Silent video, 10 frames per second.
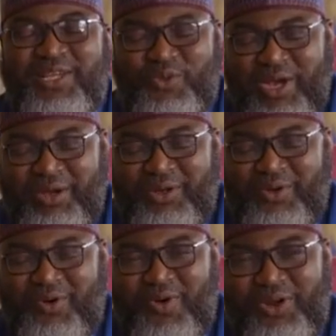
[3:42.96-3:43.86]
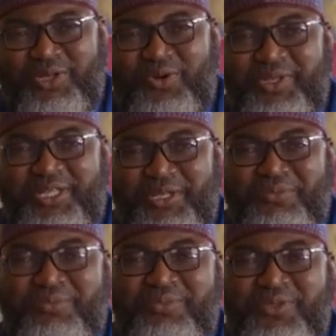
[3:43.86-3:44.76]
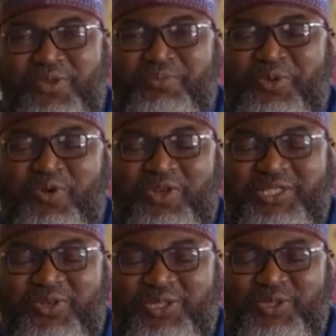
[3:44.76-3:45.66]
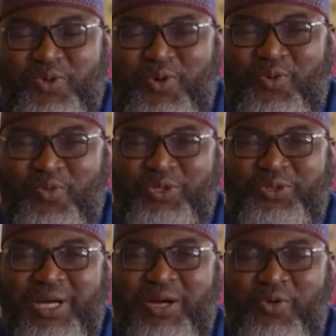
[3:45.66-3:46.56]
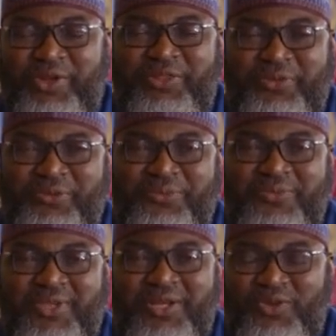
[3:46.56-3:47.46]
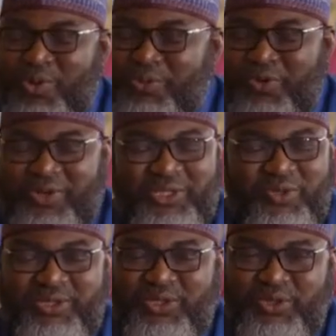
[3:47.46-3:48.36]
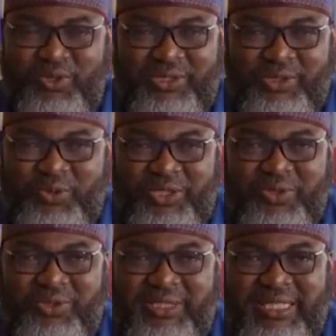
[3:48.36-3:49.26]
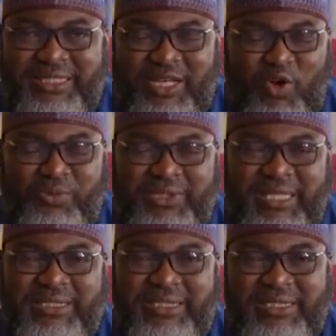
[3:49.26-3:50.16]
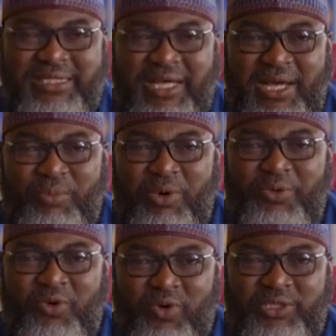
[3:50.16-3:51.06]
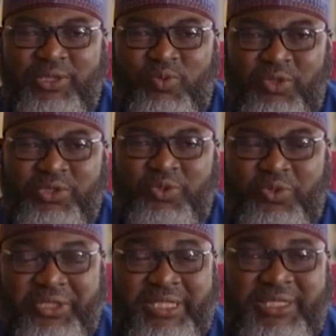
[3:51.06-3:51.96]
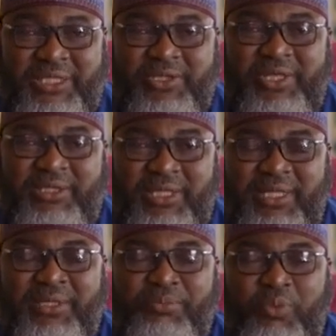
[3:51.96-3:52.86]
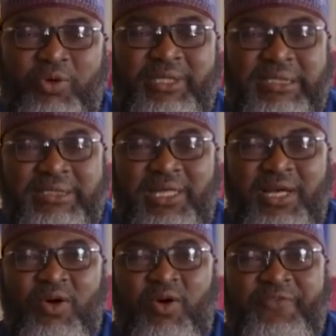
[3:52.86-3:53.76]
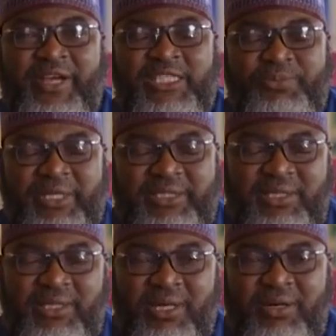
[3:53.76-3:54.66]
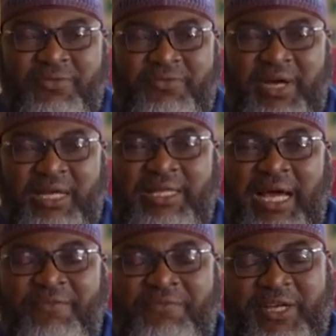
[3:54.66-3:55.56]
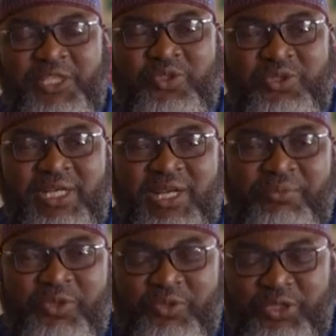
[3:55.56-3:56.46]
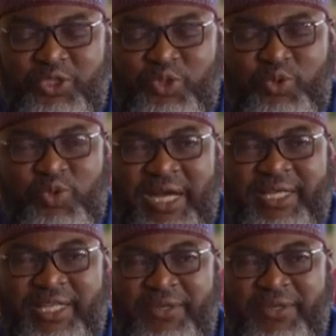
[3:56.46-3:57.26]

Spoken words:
you are calling on him not because he doesn't know what you are going through, not because he doesn't know your situations and circumstances, but because he wants to reiterate the importance of expressing love and affection between you and